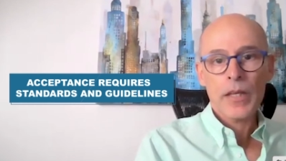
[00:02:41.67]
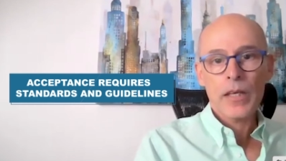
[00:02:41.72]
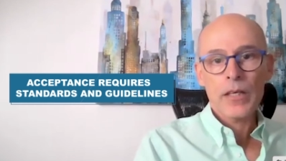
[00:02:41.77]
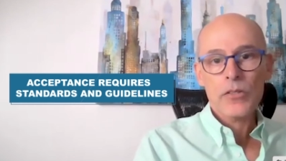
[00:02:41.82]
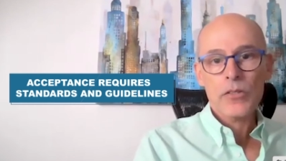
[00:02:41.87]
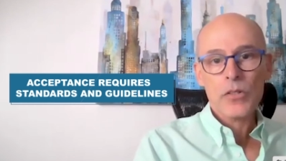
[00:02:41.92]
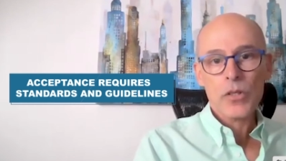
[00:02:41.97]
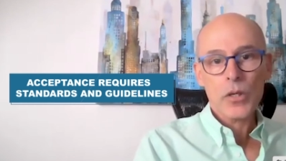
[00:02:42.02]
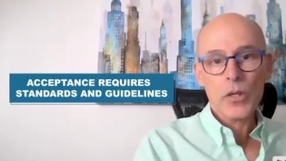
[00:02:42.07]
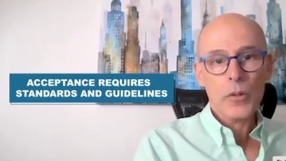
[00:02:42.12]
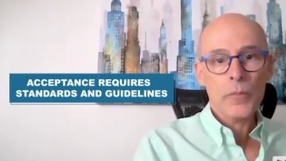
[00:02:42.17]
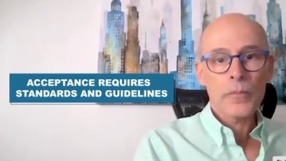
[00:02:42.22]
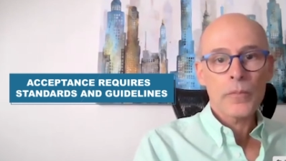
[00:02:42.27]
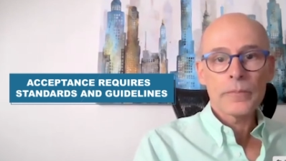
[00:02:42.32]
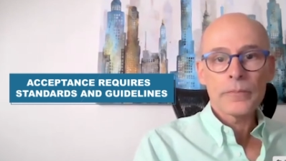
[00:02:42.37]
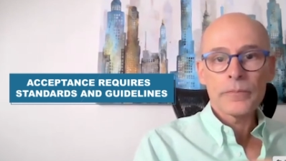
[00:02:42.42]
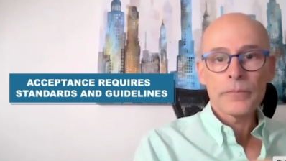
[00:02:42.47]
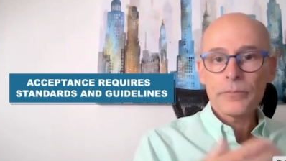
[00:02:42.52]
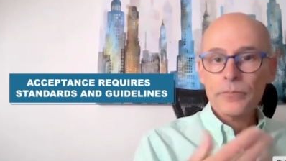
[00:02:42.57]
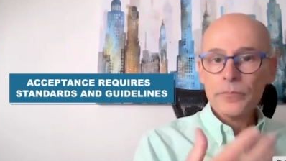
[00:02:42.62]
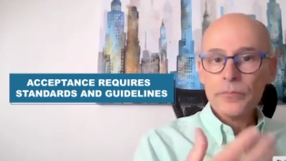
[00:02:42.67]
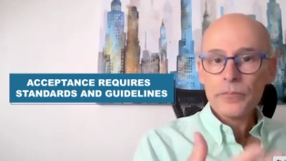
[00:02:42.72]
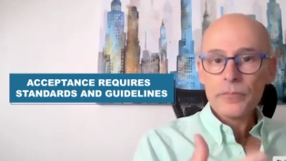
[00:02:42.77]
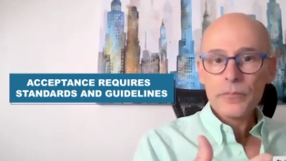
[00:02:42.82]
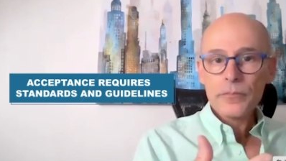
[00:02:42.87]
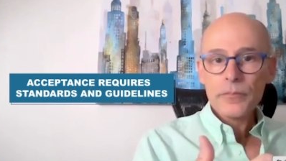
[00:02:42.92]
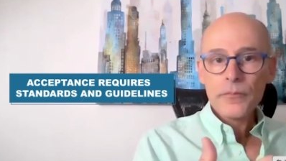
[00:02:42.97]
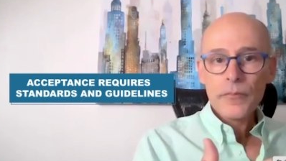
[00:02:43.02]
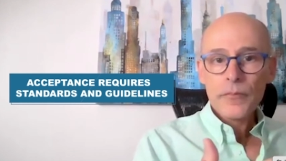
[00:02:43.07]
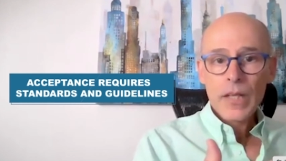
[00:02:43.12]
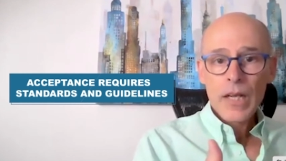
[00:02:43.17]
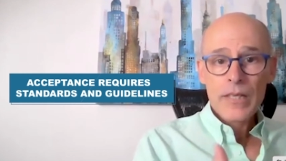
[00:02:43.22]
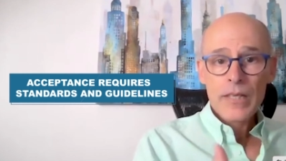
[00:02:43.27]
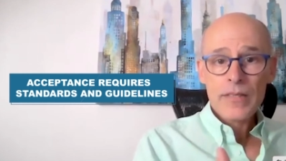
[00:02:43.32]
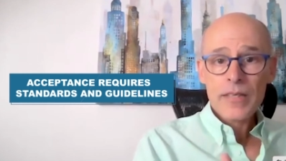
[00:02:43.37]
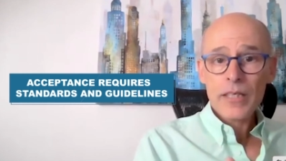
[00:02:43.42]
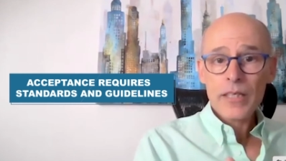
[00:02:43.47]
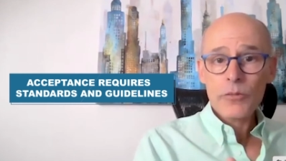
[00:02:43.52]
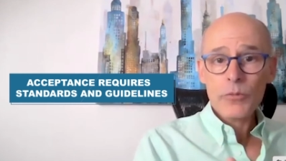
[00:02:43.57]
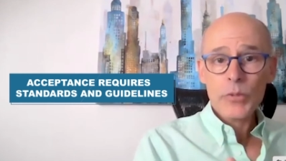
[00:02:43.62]
So I
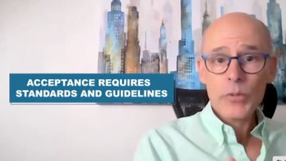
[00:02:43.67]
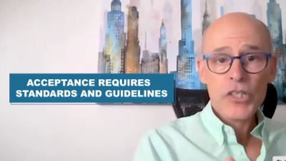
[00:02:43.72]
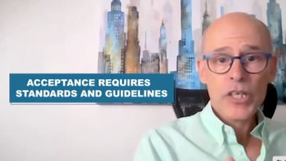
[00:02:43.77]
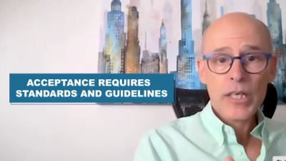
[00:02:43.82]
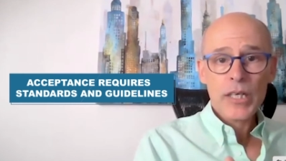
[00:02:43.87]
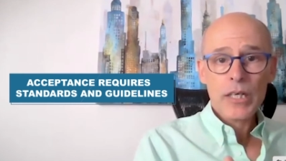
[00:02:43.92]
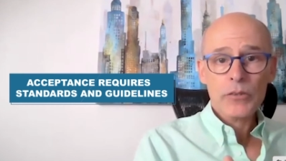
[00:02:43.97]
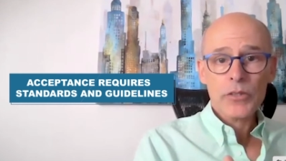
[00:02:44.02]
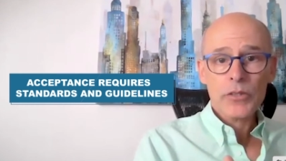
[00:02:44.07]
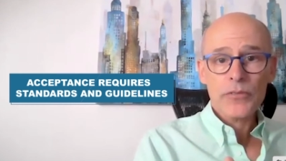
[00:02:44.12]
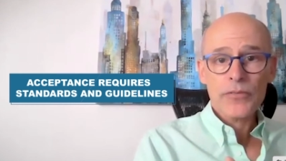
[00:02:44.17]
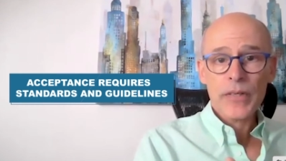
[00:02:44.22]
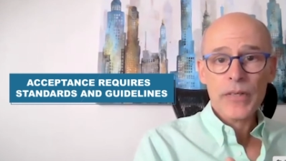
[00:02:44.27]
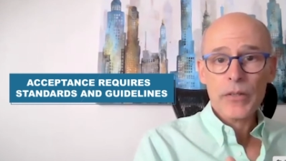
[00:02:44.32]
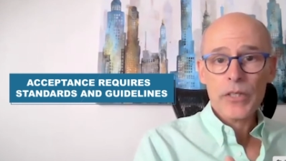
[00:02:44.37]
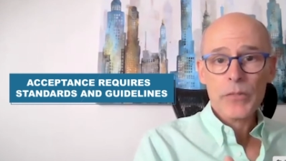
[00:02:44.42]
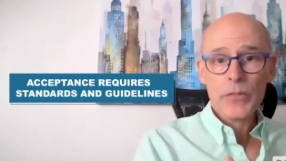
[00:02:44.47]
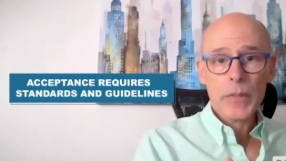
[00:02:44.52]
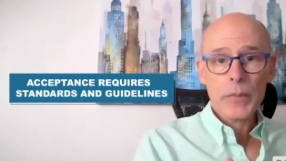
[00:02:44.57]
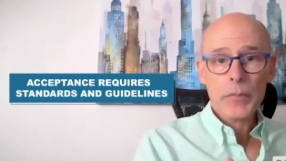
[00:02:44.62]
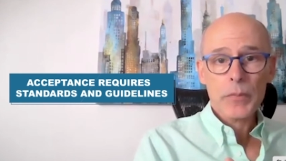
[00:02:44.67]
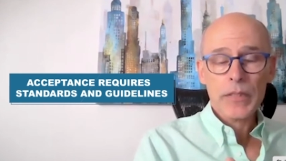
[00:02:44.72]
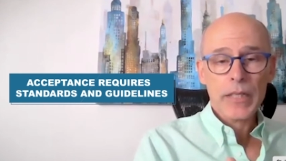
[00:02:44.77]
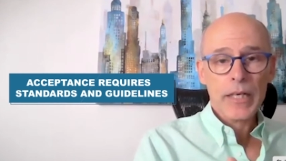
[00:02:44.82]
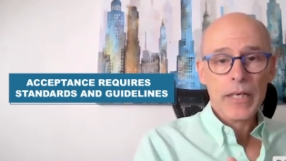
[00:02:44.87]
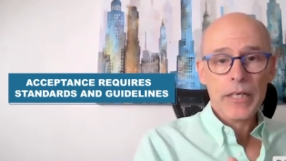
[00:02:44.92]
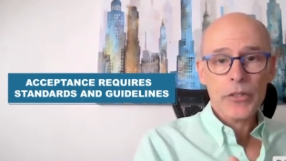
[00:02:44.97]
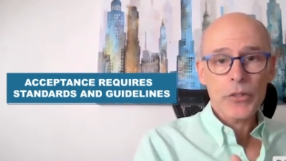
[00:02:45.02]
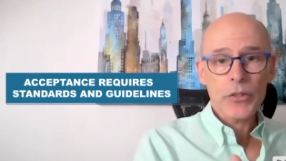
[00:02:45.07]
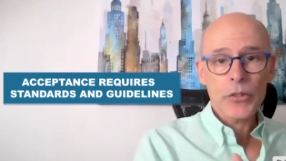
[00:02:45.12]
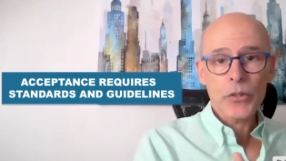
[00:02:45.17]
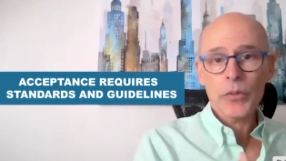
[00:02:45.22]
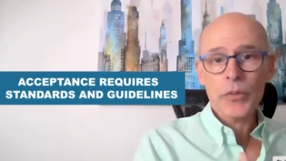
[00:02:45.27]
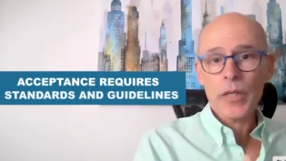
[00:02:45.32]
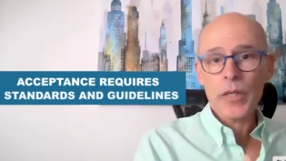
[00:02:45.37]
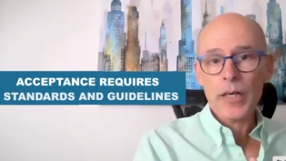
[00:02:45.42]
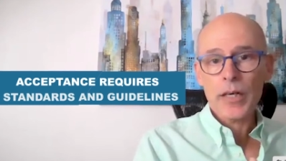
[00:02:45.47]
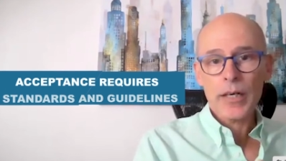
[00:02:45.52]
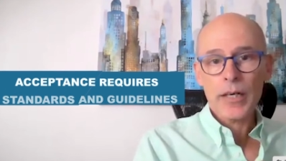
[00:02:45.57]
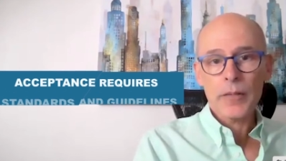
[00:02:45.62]
started reaching out to the various people that I
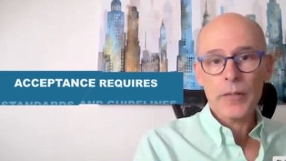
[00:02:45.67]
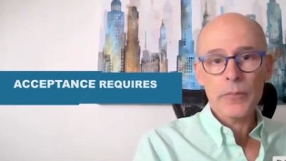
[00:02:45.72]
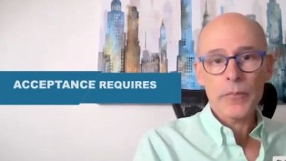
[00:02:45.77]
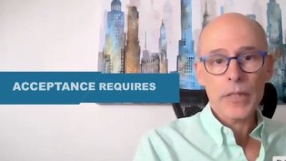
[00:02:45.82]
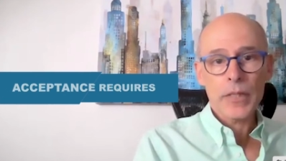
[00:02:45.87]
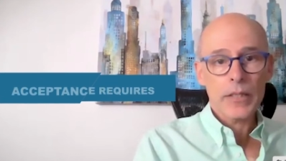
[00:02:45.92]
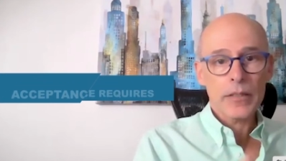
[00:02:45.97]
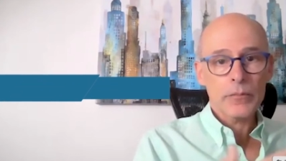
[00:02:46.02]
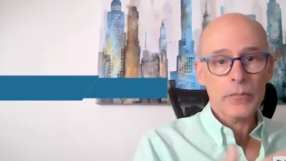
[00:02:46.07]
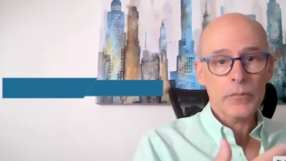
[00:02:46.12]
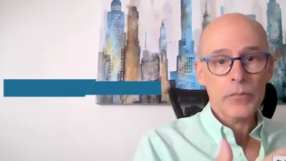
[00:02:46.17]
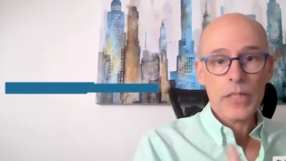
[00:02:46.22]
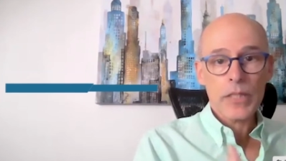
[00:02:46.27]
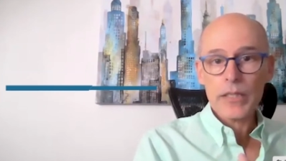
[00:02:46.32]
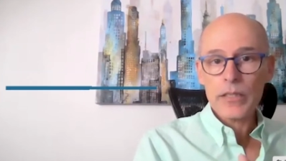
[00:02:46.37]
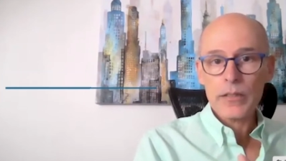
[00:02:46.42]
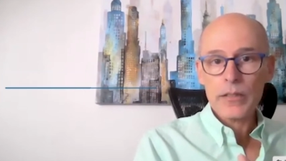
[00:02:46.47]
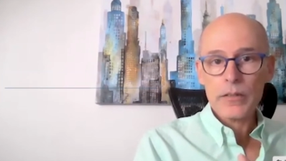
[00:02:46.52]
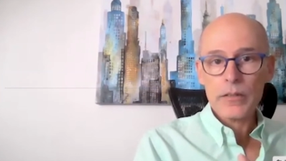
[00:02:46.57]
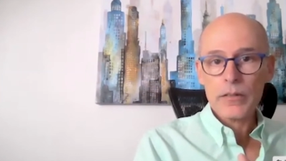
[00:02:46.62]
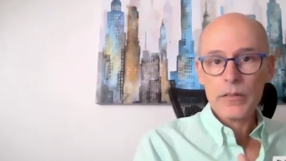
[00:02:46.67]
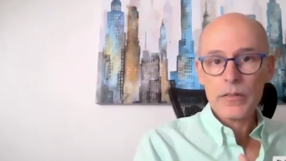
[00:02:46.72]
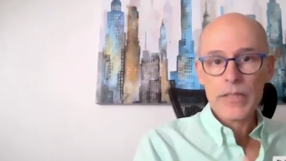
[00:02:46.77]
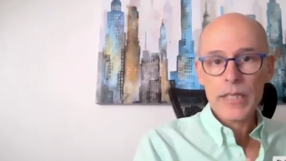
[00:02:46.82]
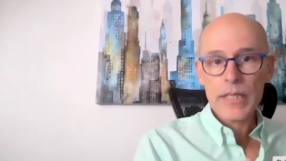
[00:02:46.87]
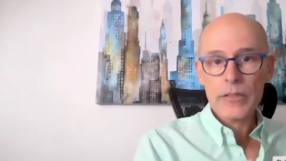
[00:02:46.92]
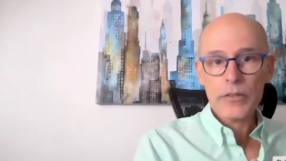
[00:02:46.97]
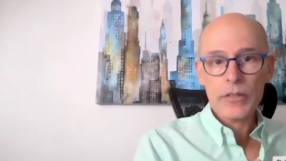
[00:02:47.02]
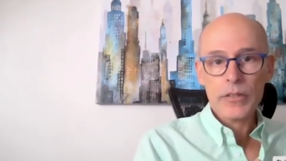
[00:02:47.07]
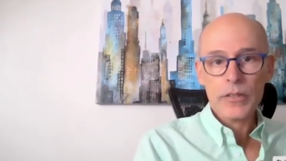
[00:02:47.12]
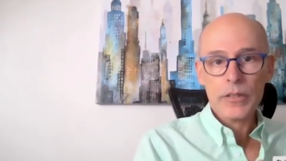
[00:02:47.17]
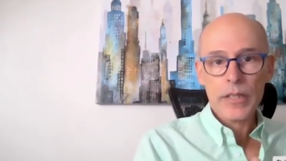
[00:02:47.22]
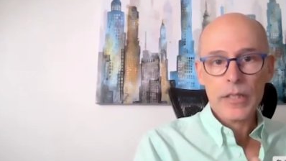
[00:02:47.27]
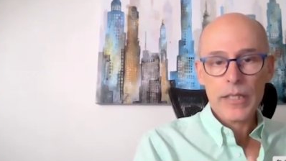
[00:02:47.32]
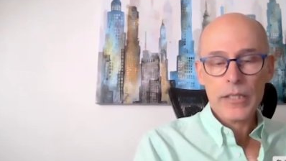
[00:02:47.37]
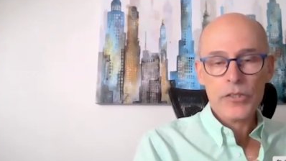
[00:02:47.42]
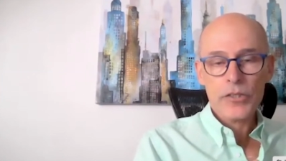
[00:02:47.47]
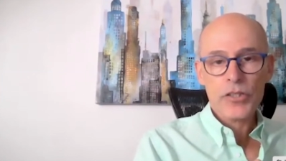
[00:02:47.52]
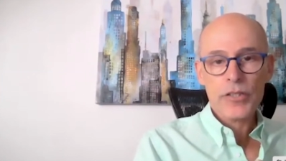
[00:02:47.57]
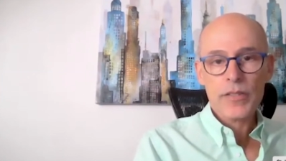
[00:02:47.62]
knew, standard
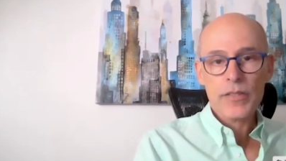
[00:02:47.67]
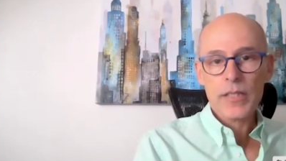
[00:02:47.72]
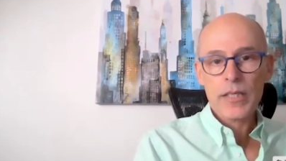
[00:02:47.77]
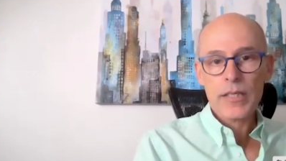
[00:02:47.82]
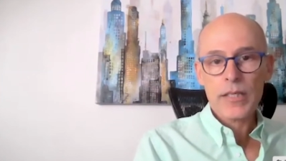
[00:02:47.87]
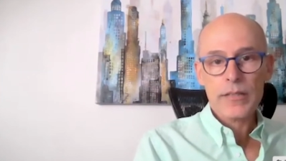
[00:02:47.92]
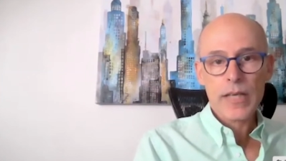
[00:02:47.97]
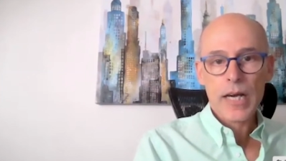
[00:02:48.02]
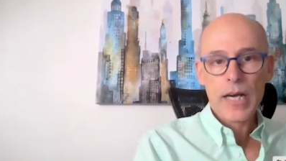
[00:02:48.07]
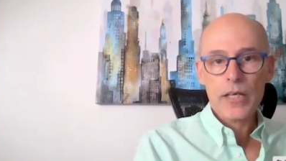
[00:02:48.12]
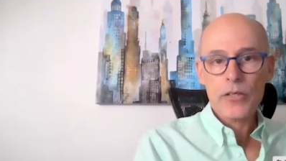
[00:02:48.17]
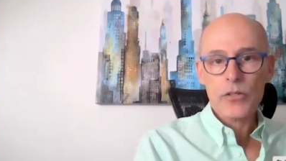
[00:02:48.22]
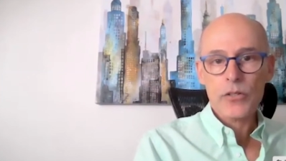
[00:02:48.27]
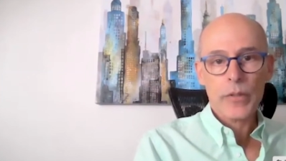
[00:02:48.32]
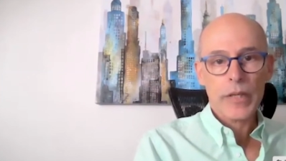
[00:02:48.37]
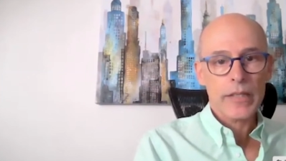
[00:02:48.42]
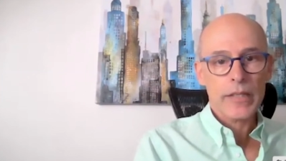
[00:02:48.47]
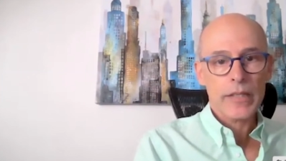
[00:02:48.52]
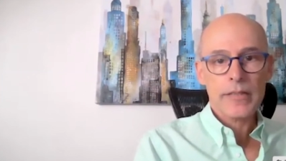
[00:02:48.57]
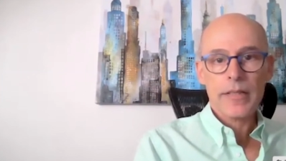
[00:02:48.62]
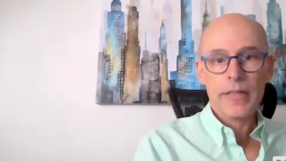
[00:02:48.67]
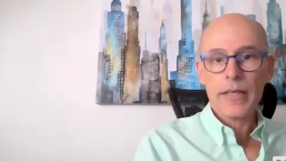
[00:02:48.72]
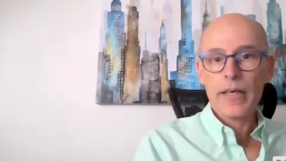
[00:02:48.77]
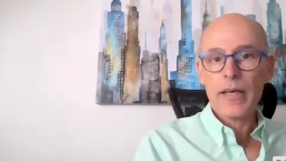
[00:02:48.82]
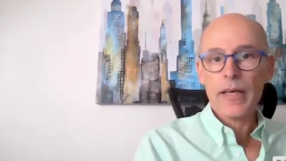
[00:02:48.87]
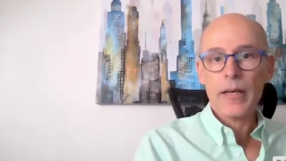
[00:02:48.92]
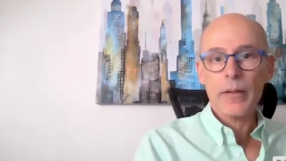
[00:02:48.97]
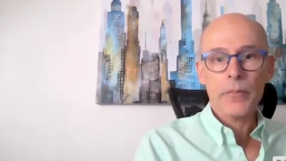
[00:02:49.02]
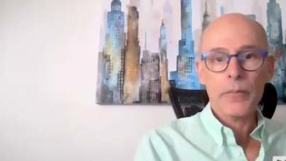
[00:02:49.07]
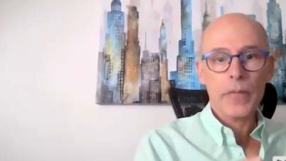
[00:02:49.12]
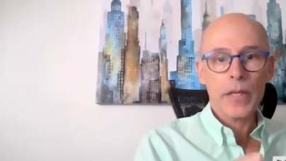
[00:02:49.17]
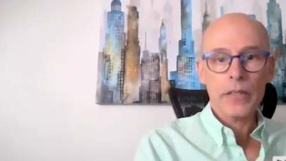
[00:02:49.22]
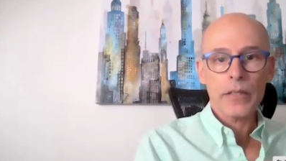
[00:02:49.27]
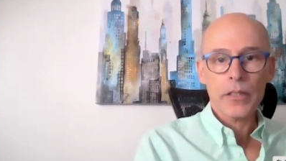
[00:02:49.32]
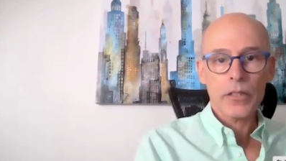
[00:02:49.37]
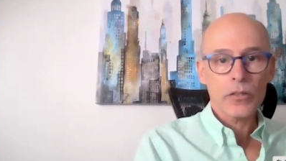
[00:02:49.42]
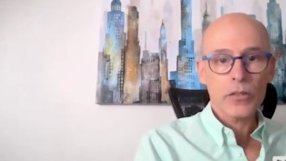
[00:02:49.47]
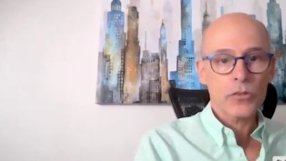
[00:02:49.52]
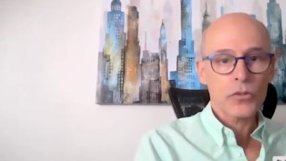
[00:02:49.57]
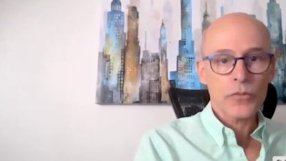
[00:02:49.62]
agencies, ISO, ASTM,
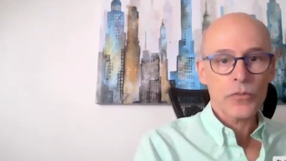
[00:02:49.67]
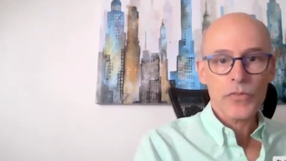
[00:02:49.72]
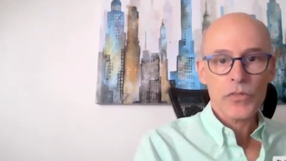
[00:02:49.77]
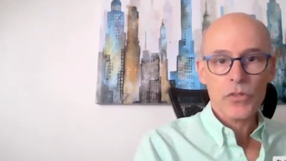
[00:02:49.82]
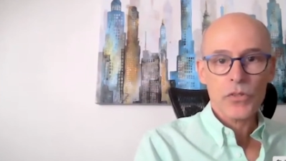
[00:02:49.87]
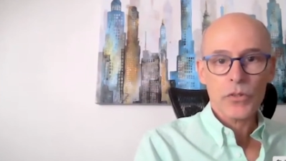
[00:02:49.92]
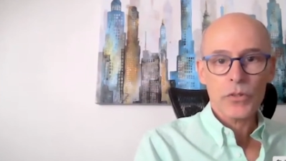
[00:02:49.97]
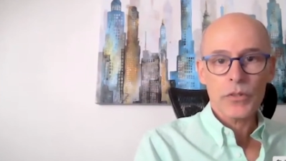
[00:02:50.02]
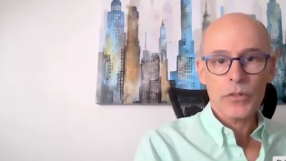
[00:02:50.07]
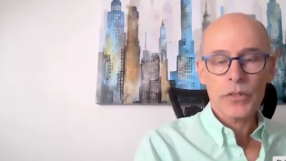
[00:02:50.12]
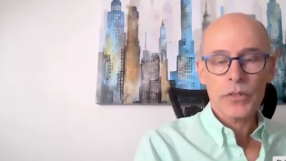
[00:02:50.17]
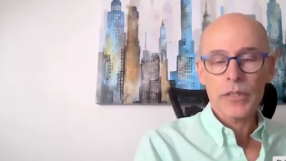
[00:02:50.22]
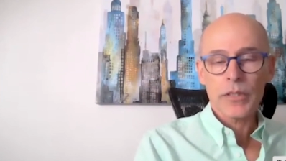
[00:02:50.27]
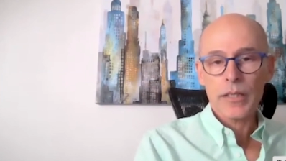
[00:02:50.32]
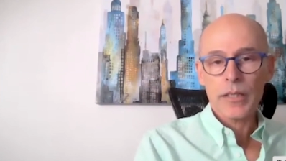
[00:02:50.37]
and TÜV